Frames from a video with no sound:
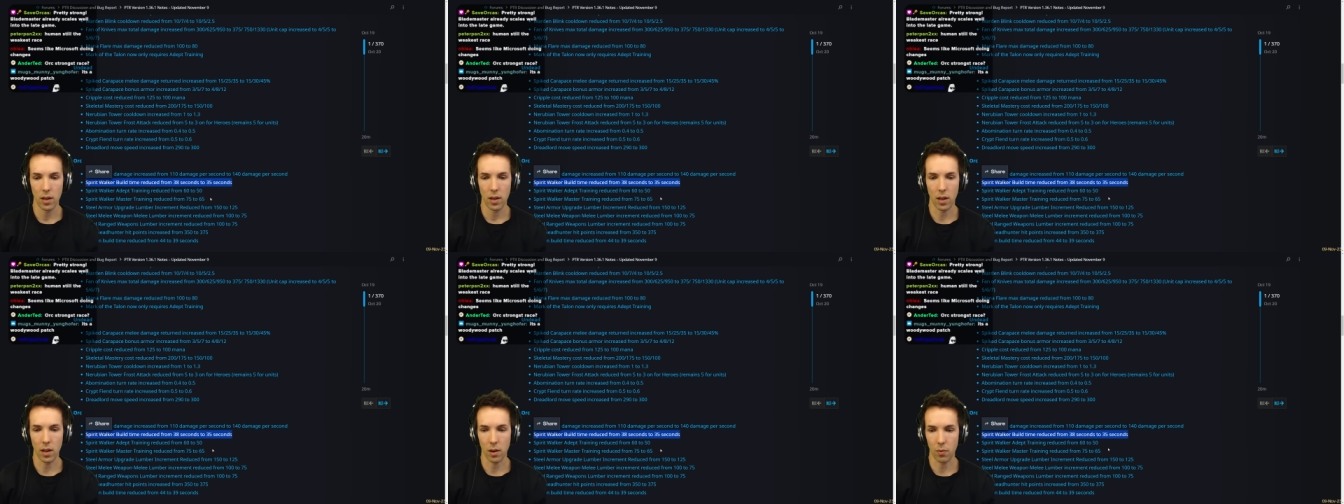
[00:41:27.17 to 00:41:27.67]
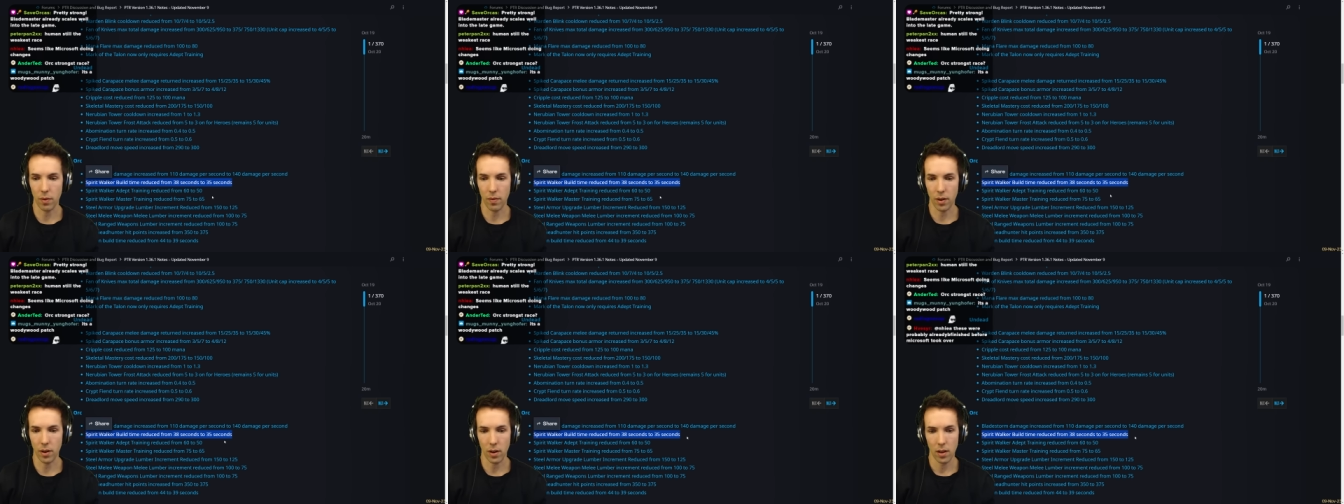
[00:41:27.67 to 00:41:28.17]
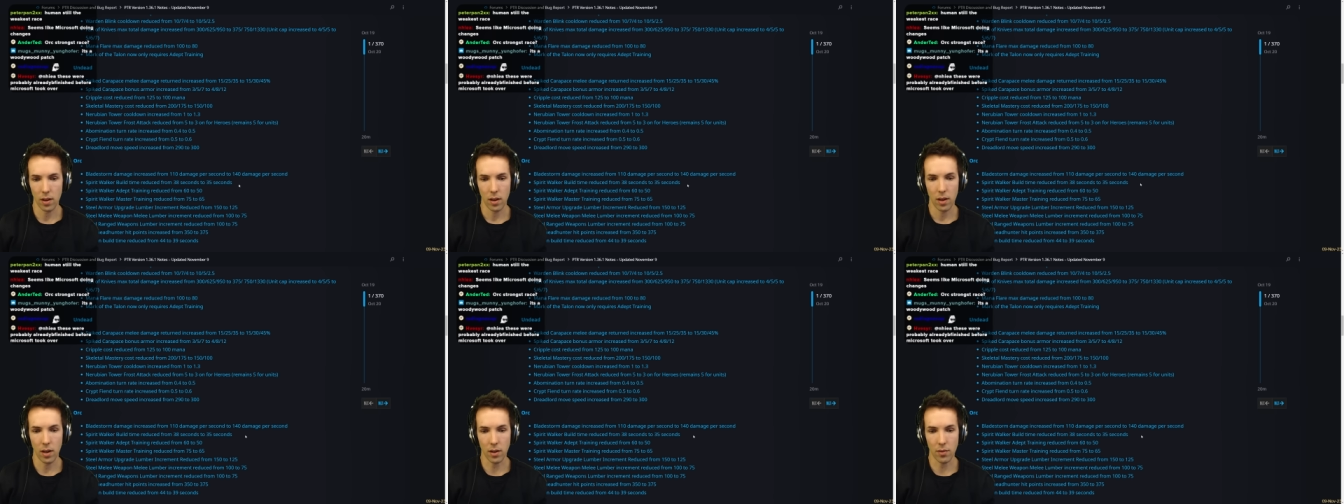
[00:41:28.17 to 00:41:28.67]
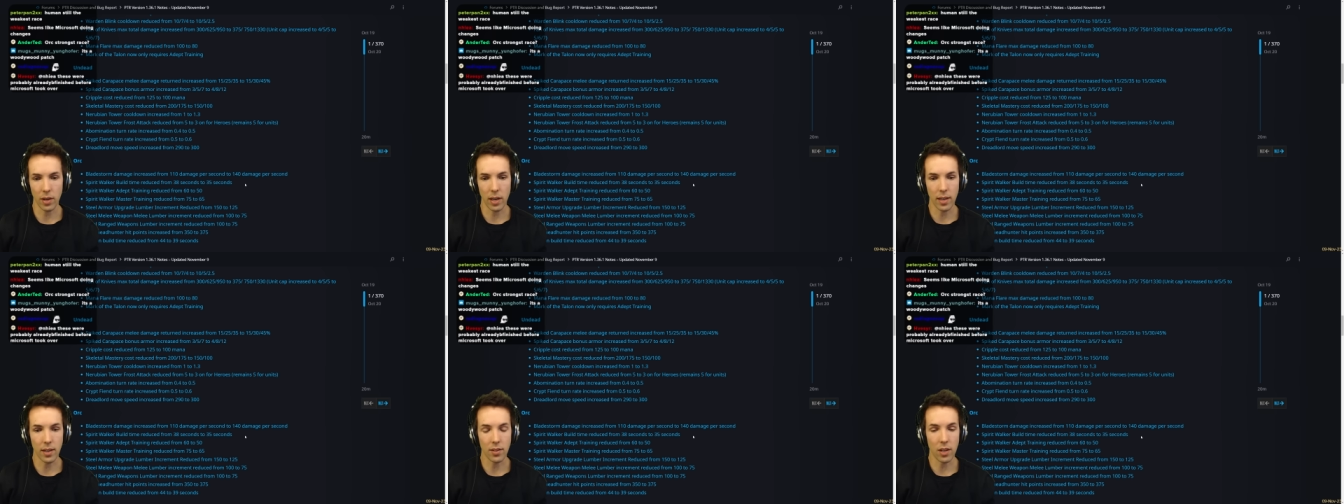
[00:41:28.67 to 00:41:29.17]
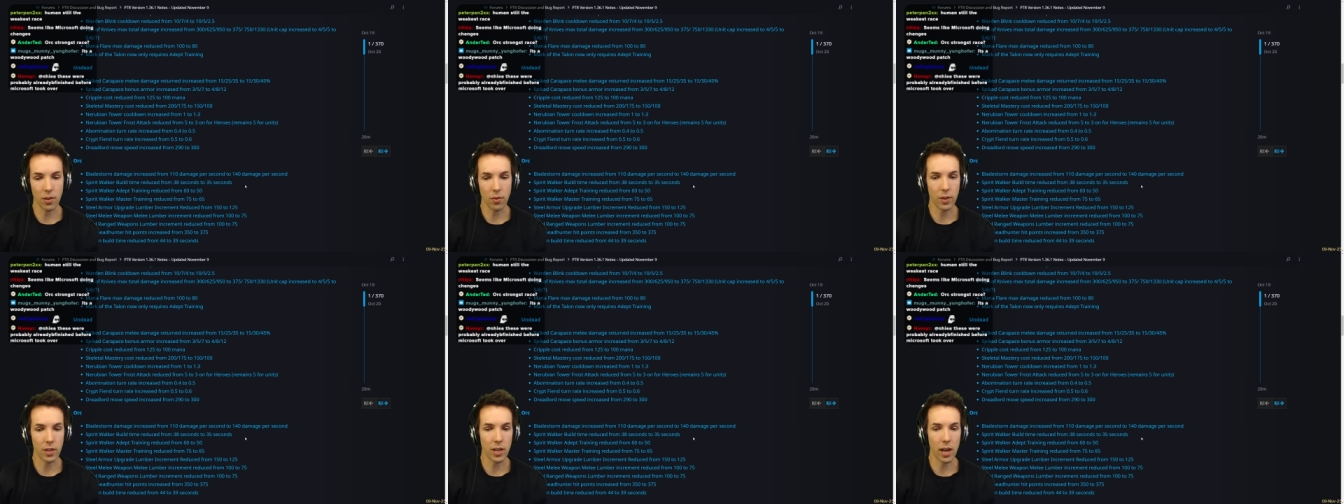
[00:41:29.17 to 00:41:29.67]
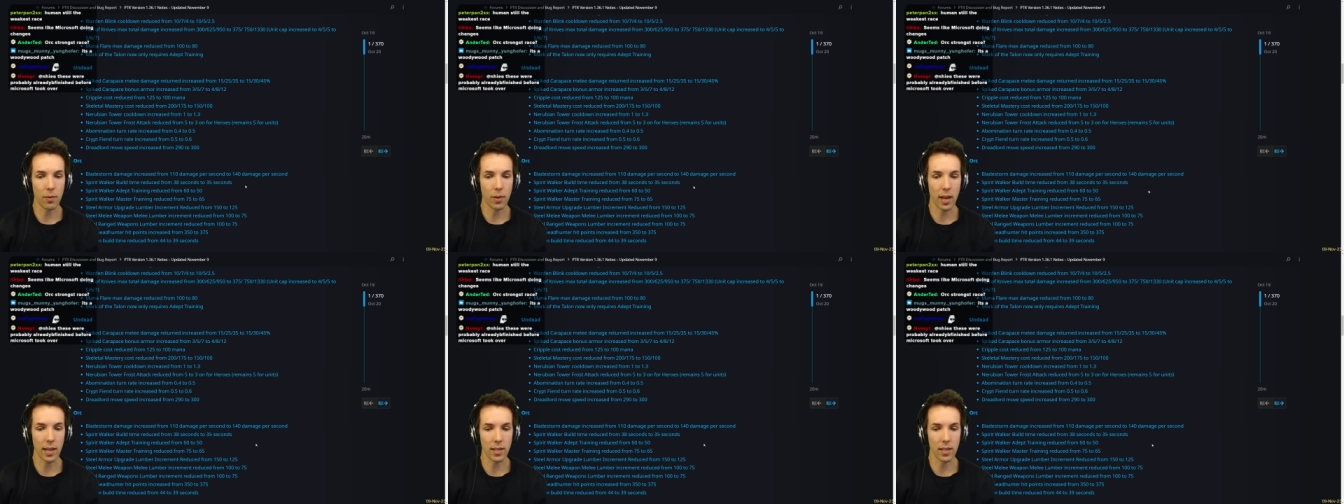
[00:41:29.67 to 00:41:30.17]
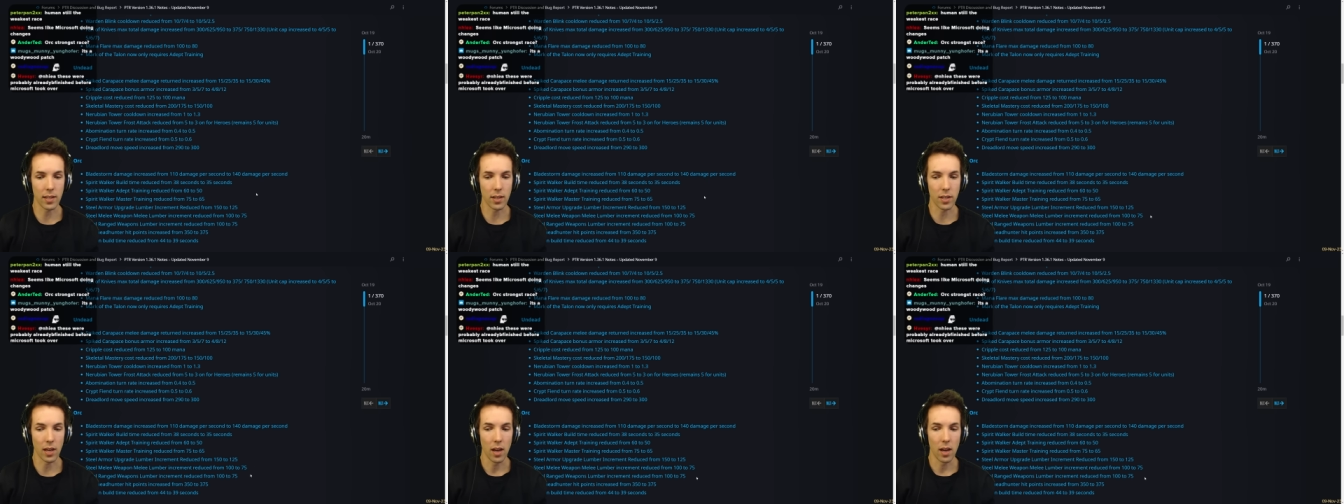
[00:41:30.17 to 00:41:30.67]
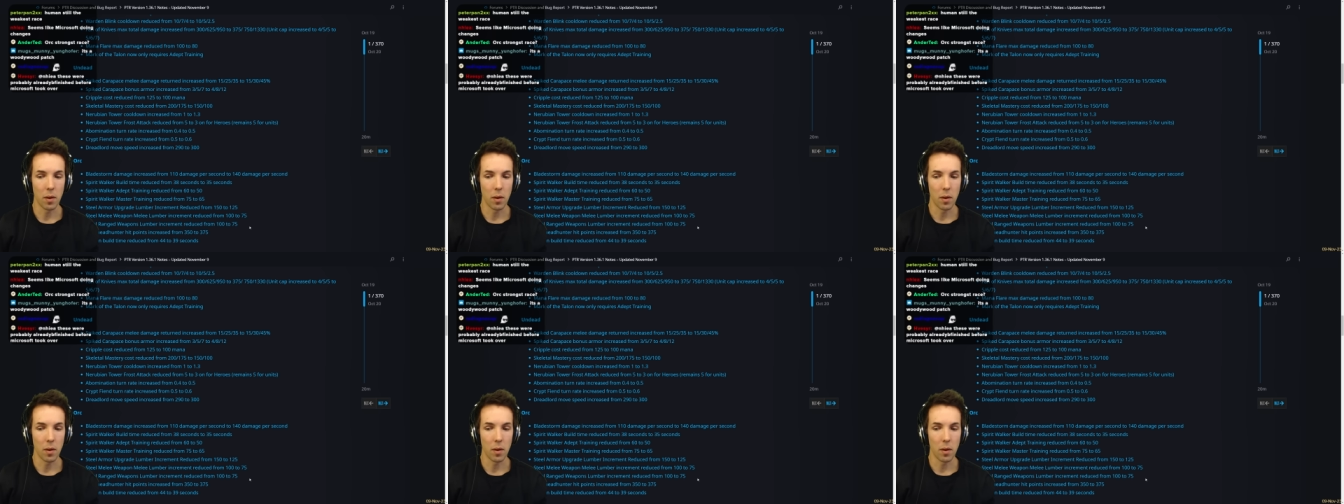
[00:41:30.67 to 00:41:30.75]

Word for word: uh, Wyvern. Not really the tier 3 style with headhunters.